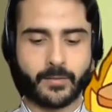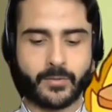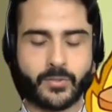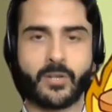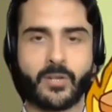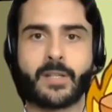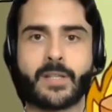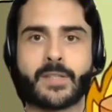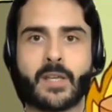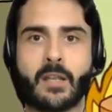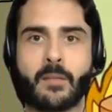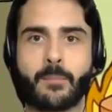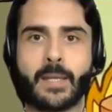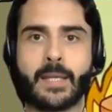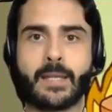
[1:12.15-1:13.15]
John is going
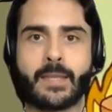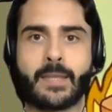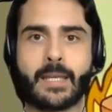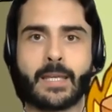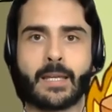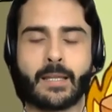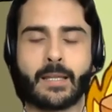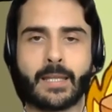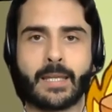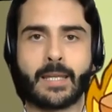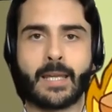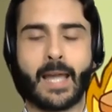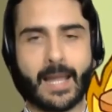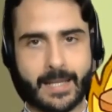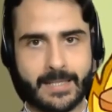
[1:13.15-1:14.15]
to be
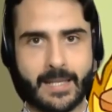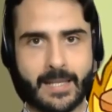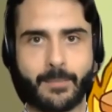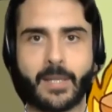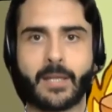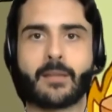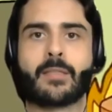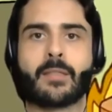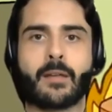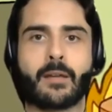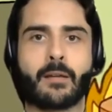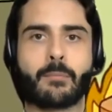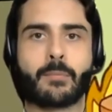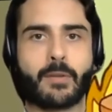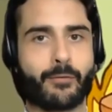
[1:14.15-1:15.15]
the academic,
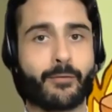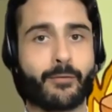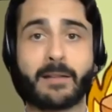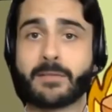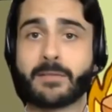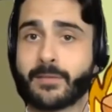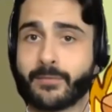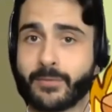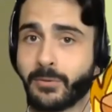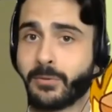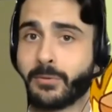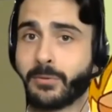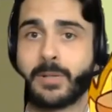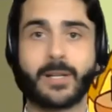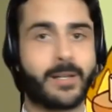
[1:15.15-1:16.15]
the fount of
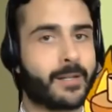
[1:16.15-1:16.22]
all